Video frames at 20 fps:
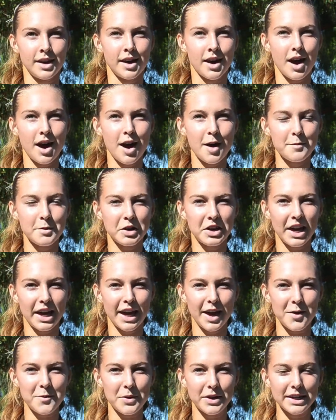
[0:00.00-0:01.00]
Um, okay,
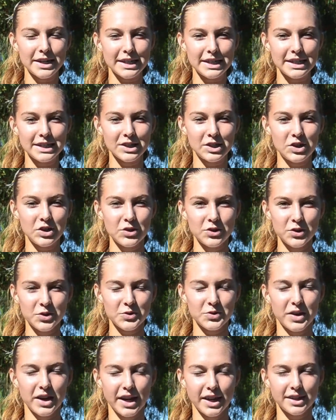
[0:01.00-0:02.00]
I went into the
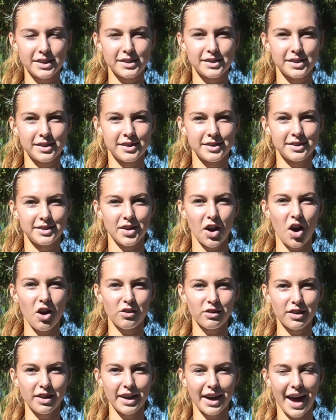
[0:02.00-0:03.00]
race
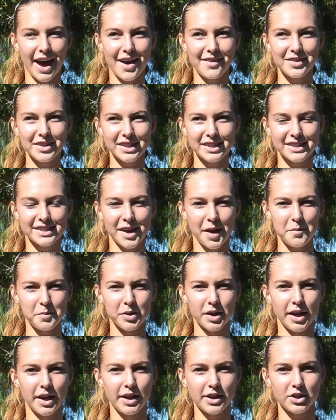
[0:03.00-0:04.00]
not really having a set
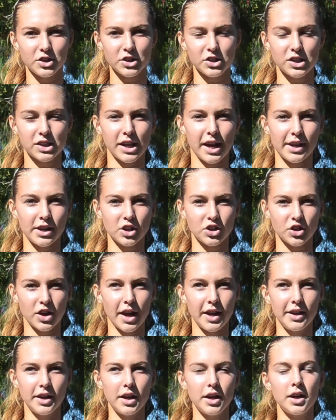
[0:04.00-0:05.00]
plan, just kind of
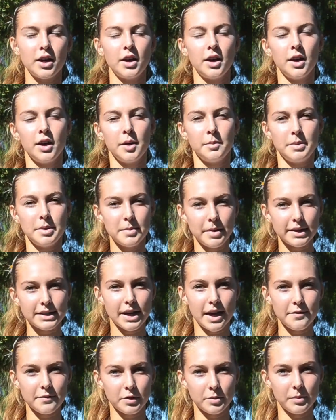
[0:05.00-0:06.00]
trying to beat my
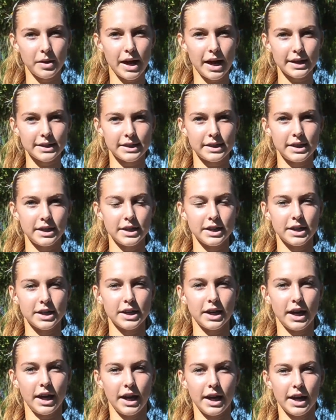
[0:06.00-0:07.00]
time from last
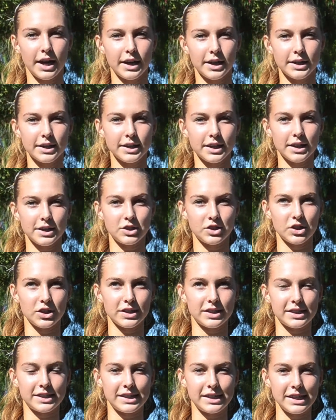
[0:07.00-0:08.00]
year and
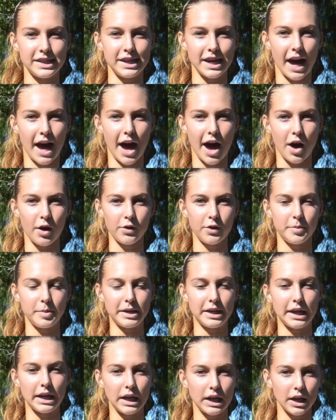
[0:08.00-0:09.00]
just see how the
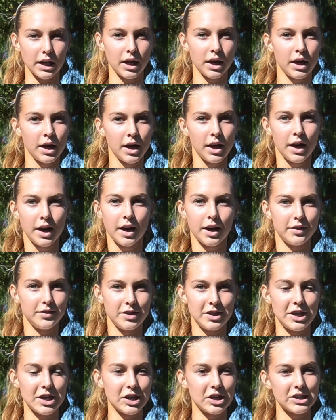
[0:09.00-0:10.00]
beginning of
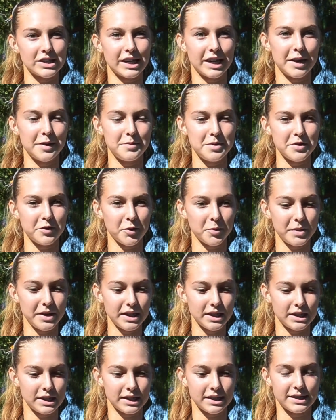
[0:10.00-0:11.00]
the year is going to be for
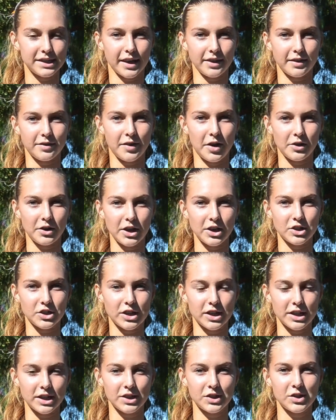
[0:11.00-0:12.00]
me to set the
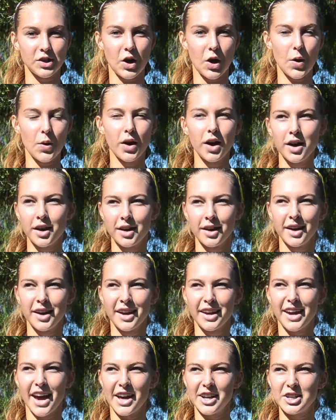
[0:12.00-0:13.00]
foundation. So
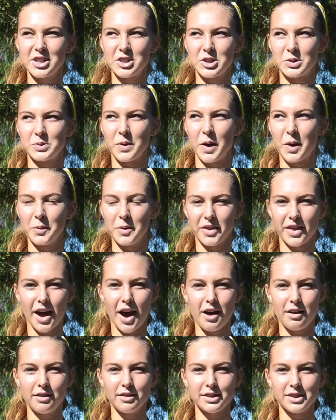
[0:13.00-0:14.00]
kind of just went with
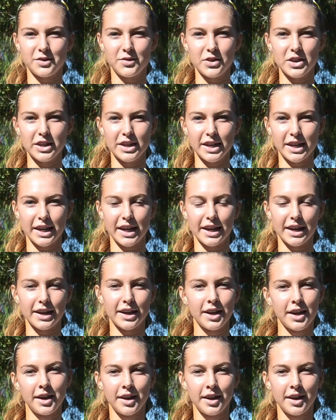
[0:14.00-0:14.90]
how I was feeling and